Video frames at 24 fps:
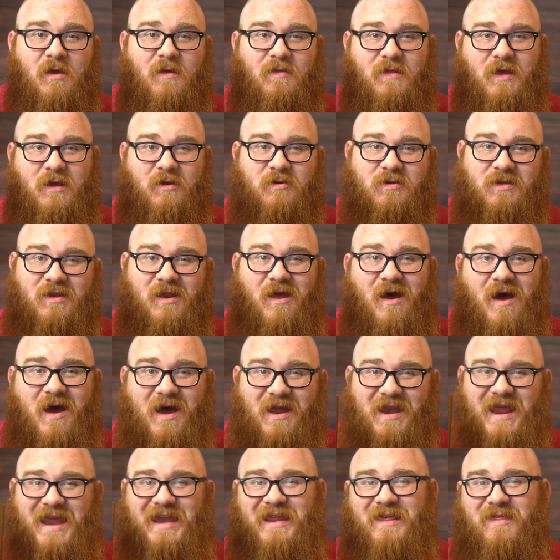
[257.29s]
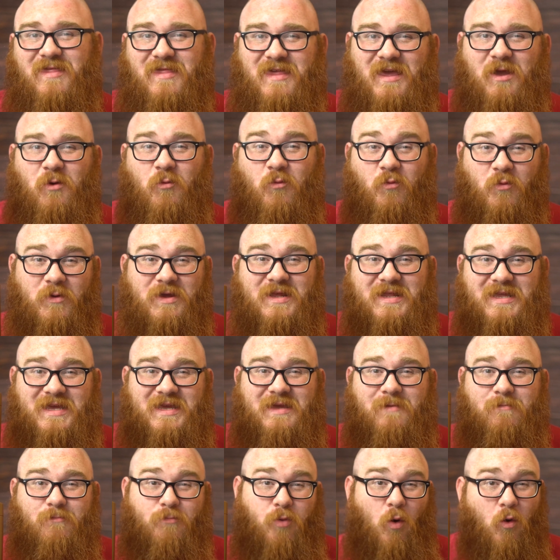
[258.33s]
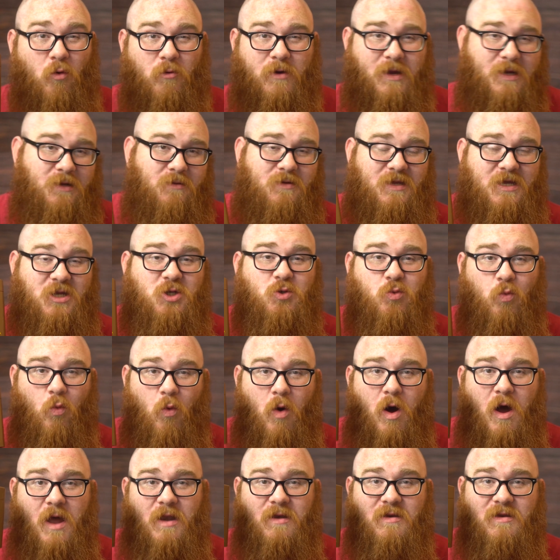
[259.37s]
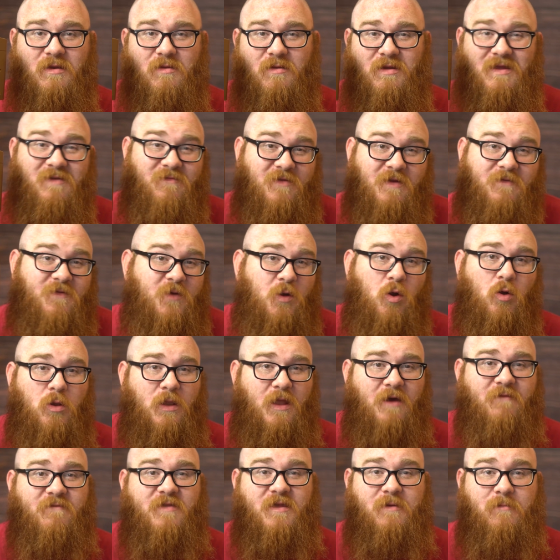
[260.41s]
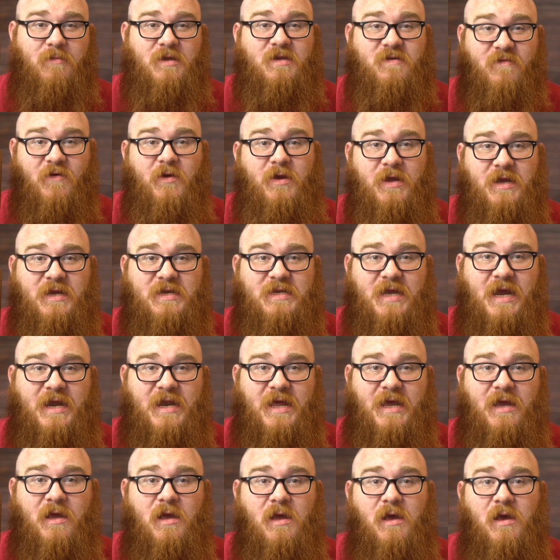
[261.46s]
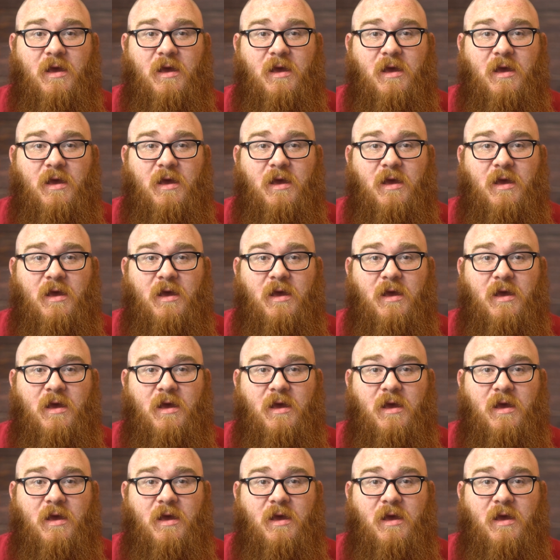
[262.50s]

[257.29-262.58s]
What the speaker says: There's not anything really boring. Each one, even if you don't love them, is very exciting.